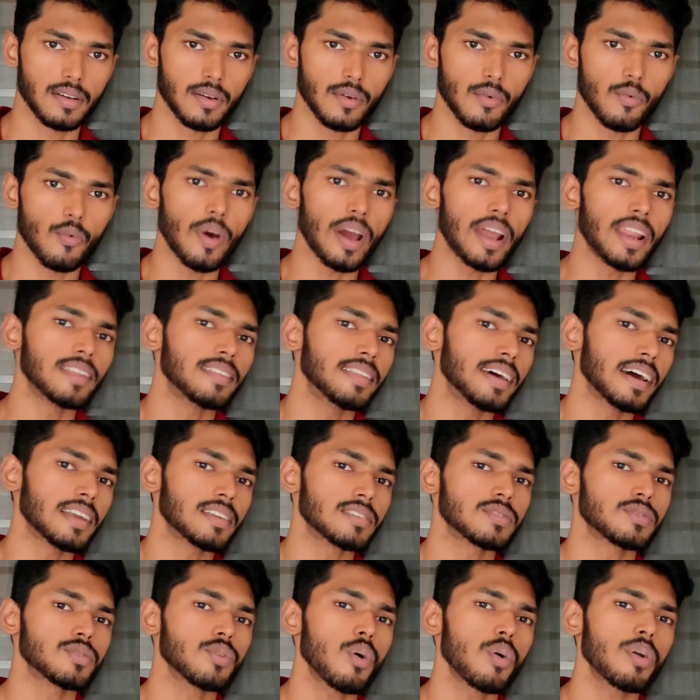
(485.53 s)
While there is
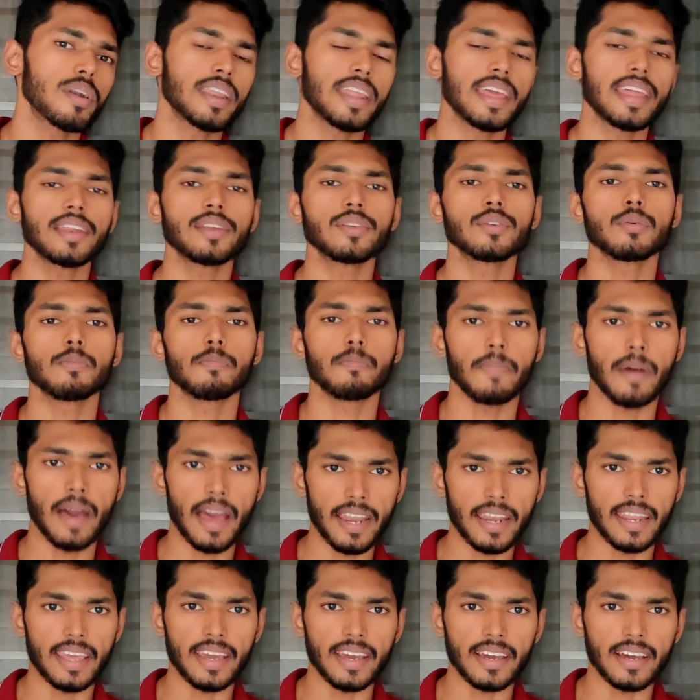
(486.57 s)
no need to
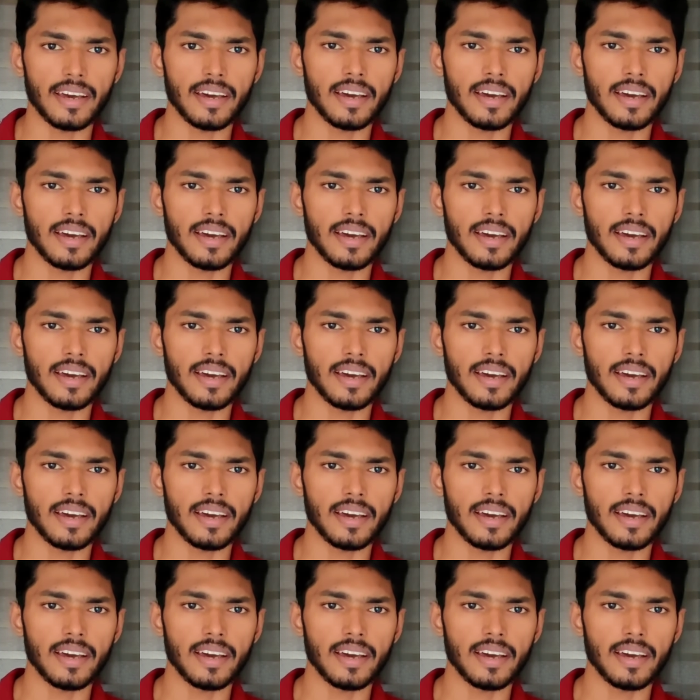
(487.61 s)
panic,